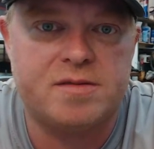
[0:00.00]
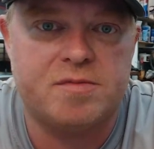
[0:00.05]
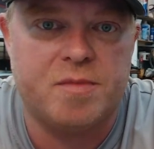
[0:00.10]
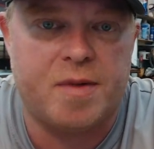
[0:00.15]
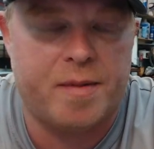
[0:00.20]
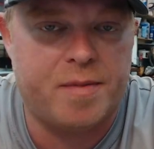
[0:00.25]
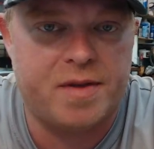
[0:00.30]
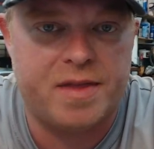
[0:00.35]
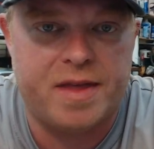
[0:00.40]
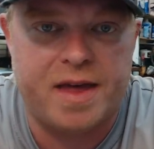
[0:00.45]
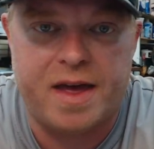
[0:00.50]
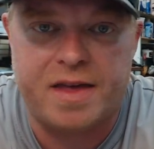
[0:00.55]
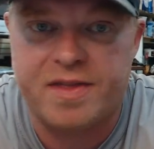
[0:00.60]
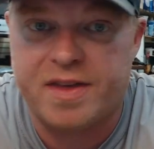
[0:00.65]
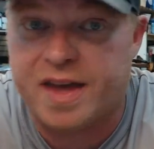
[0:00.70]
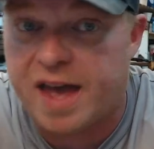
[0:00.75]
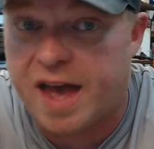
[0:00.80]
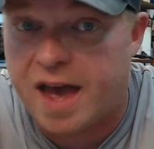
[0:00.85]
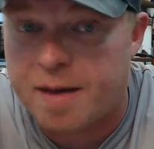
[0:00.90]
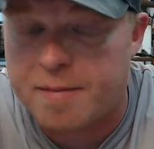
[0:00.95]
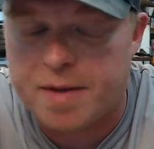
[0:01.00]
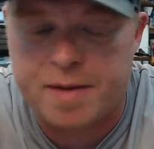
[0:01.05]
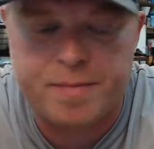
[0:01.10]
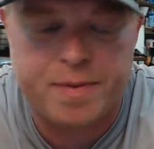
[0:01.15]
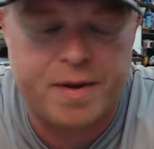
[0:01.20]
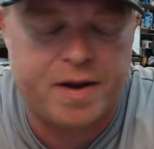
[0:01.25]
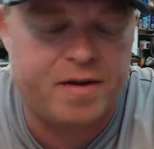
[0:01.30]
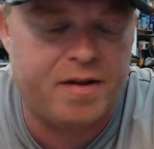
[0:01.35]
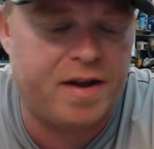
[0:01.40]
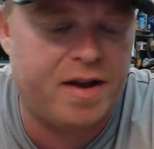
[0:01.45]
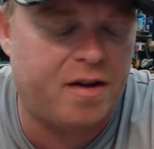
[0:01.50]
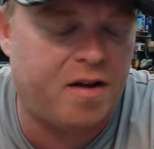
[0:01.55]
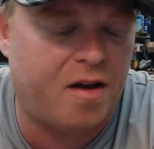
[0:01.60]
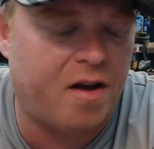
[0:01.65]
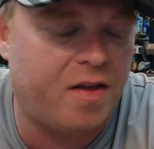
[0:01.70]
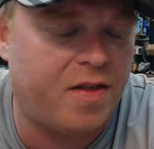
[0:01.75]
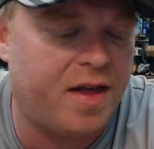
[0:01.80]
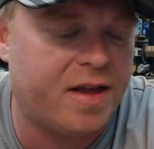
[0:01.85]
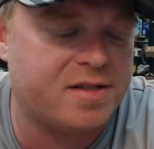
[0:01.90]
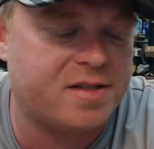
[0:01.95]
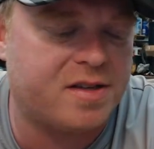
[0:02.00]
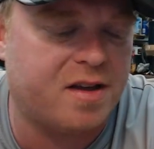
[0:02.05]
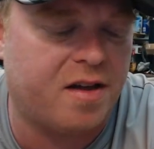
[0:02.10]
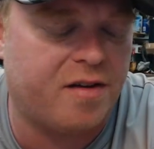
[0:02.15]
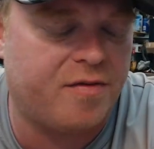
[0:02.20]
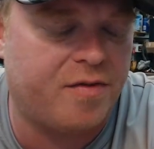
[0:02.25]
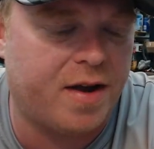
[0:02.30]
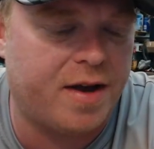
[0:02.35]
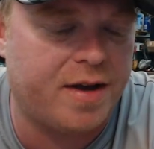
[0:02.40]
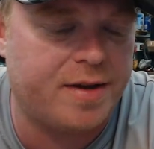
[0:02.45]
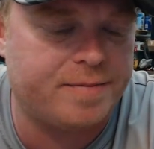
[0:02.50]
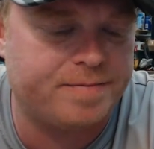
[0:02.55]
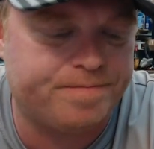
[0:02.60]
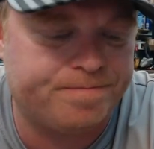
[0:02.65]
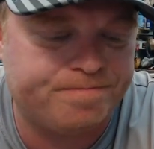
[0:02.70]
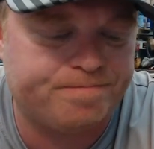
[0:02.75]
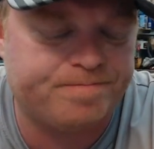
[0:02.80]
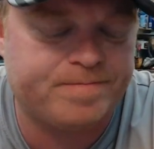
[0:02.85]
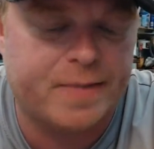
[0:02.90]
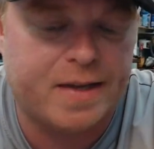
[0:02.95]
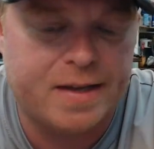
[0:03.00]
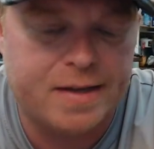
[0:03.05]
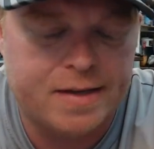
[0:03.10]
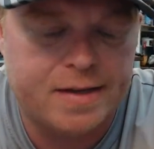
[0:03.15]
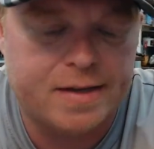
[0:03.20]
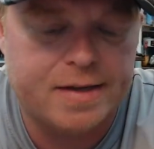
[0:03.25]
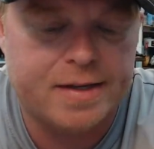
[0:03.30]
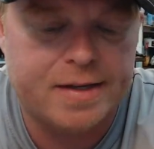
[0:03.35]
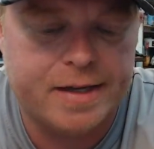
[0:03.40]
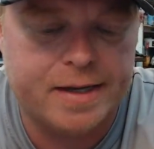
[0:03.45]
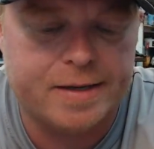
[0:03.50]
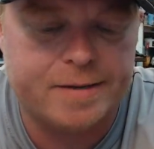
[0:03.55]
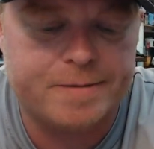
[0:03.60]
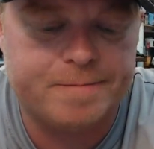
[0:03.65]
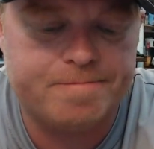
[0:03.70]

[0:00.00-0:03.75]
Remember that? The comment period, all that stuff, right? Yeah.